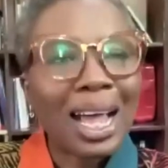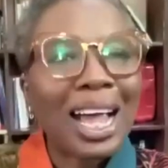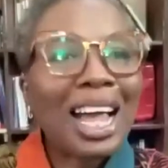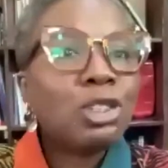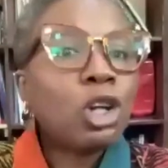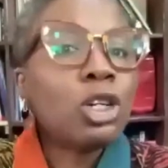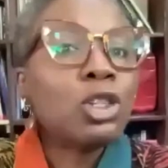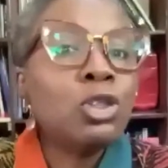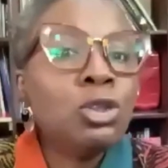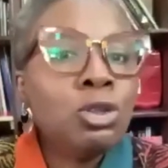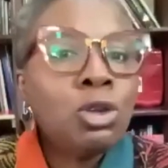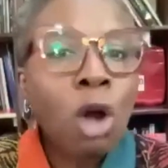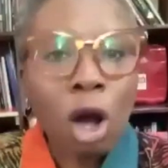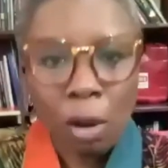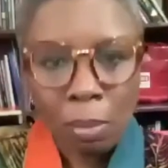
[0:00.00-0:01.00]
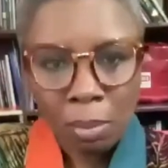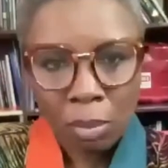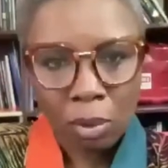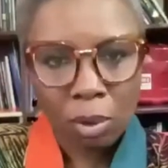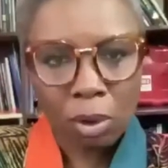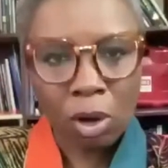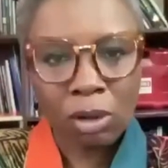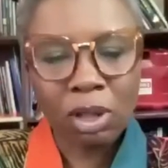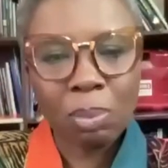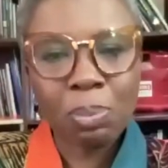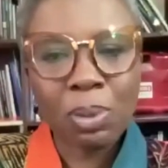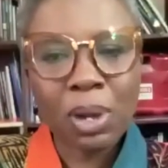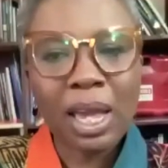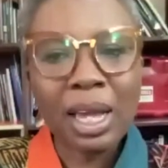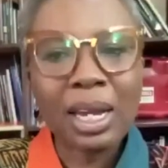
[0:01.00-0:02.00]
I just numb on the
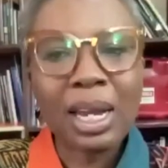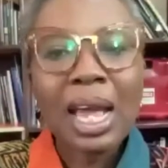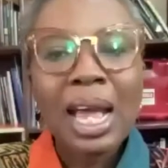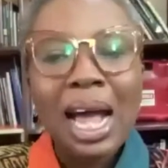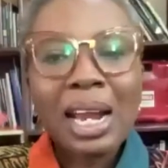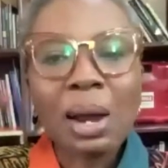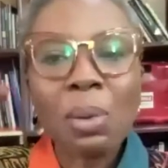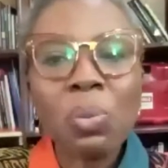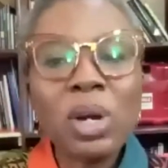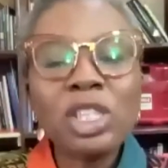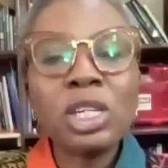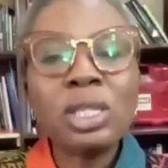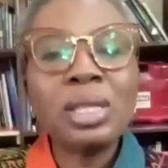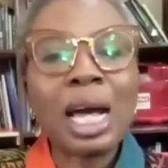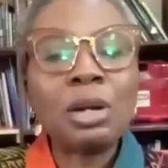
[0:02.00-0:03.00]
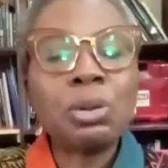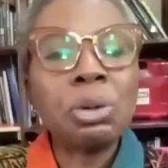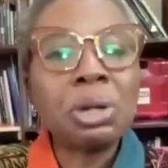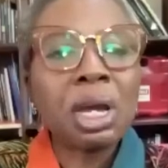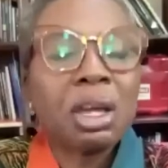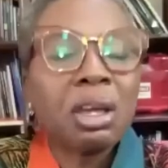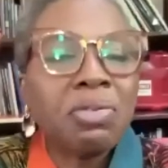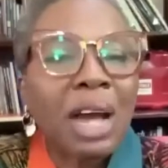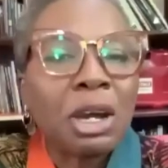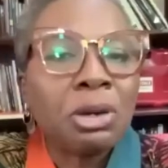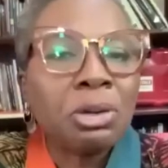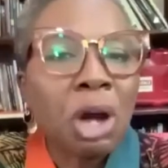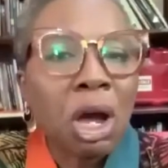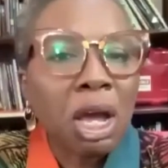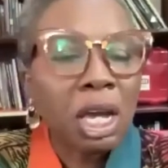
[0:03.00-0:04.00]
pain. And I'm wishing that, okay, if I
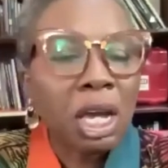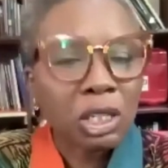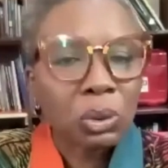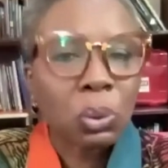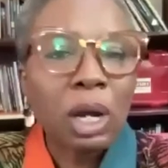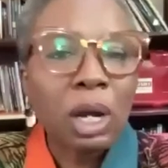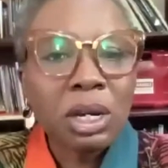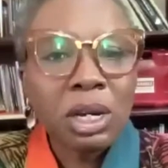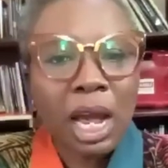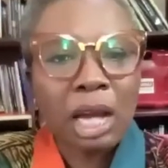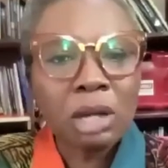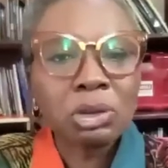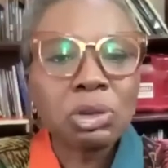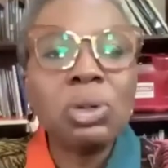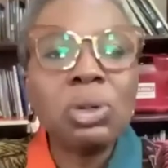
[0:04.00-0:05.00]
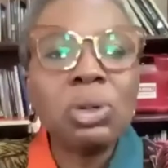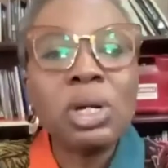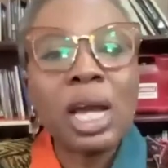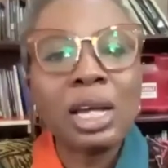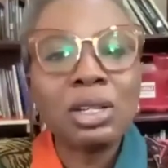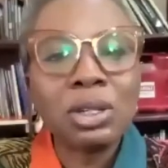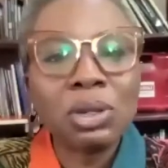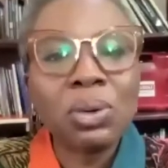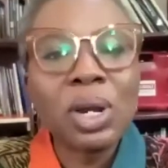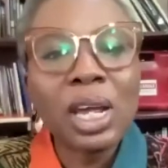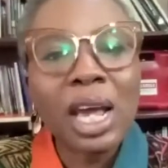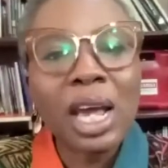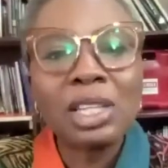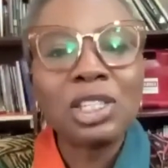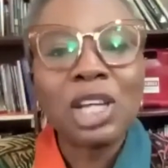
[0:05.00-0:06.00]
ignore it 1 year, 2 years, 3
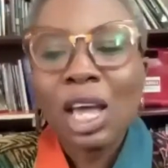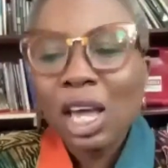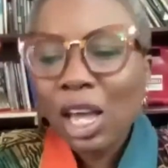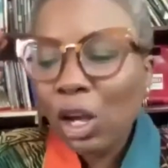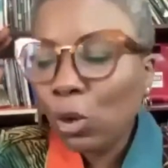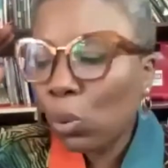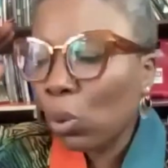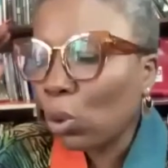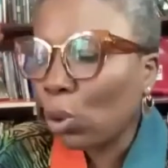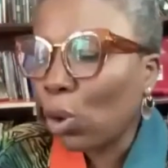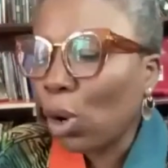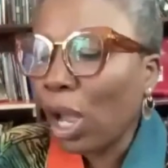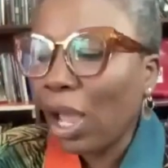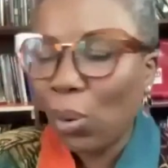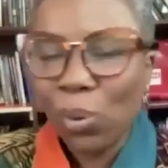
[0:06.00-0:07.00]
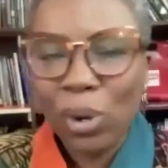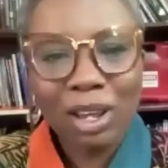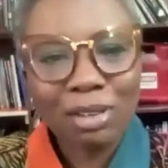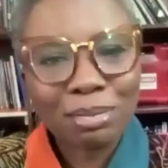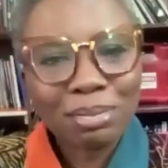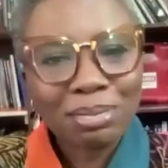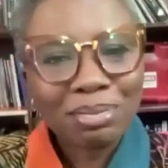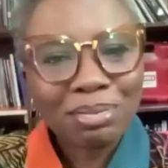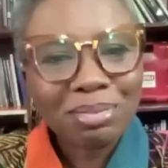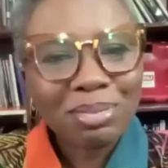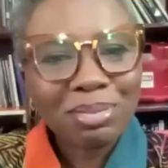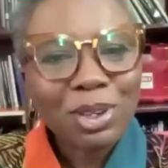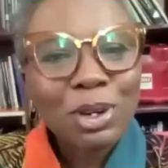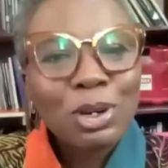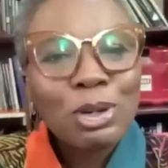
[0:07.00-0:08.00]
years, it will go away.
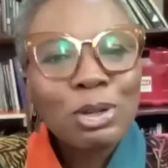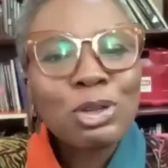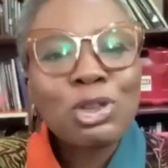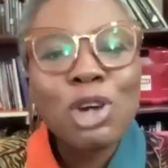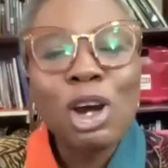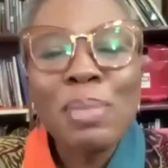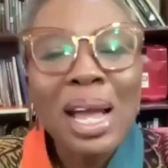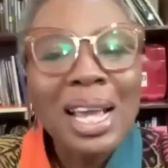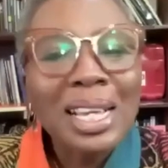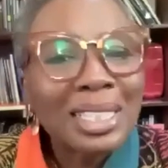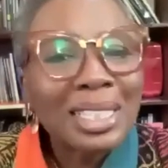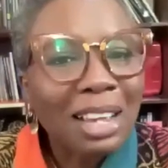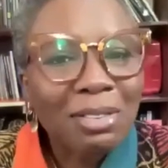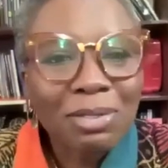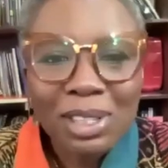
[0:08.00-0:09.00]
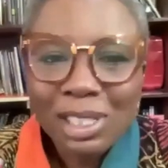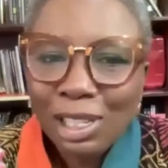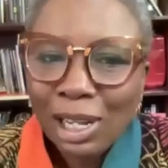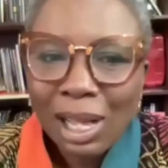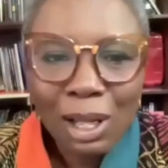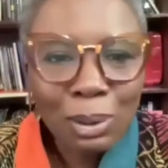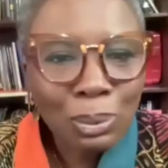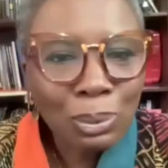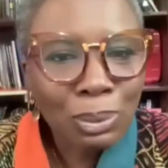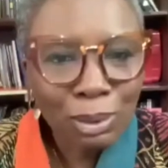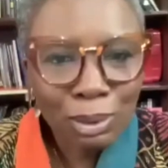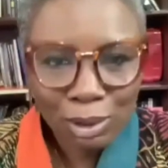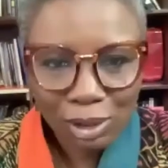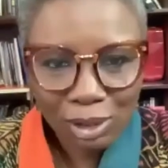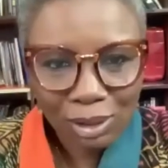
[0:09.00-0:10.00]
Trauma is like physical
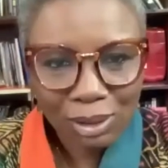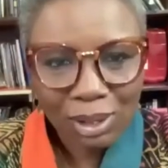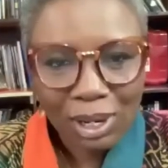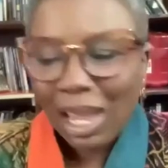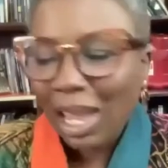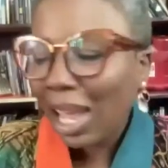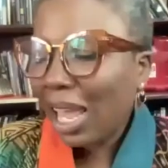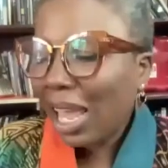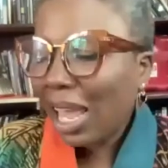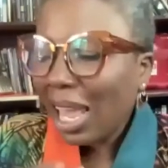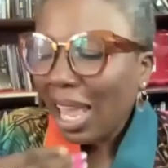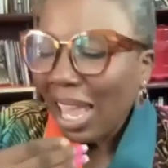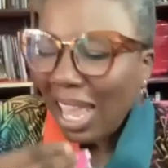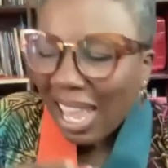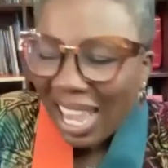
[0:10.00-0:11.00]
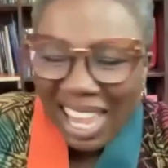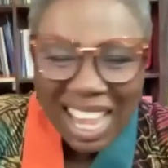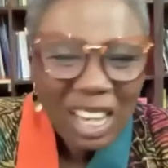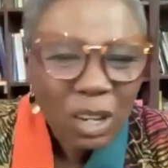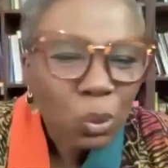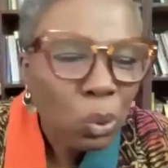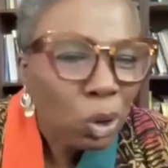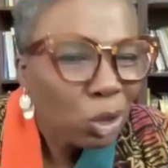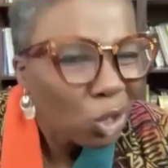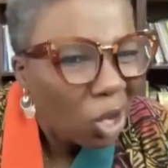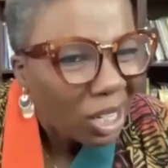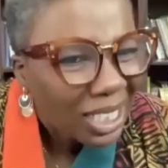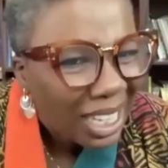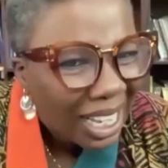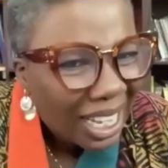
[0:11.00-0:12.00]
wound. It will
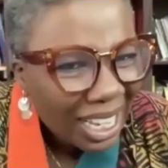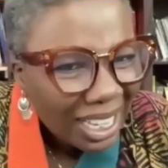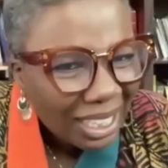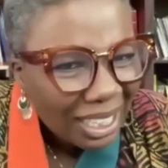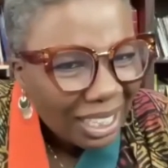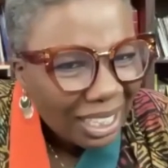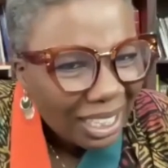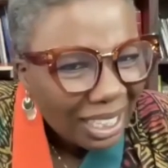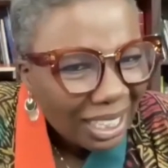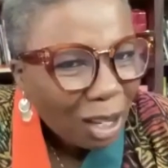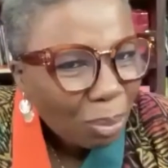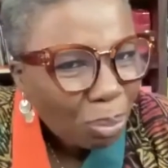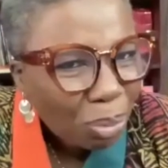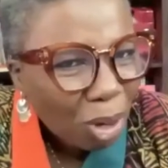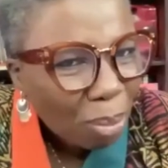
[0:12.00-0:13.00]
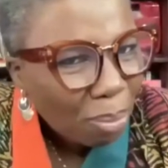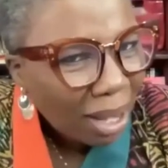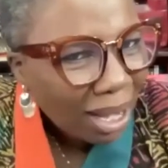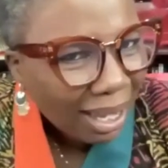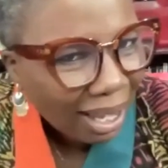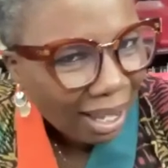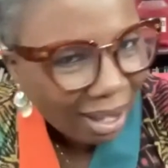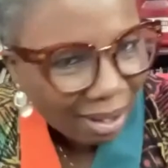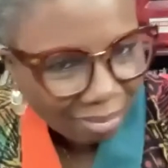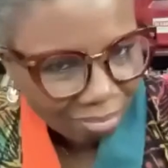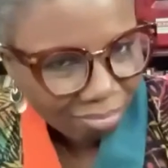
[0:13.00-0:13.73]
not heal without proper care.